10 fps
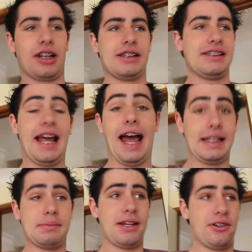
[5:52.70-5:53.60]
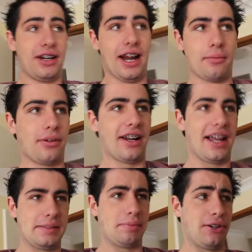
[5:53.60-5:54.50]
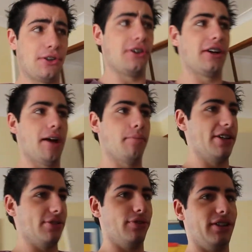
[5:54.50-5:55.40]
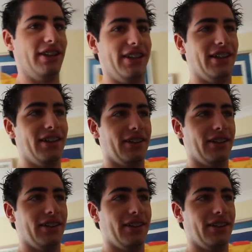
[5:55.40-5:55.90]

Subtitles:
because he hates being on camera and hates being heard on camera. He's really,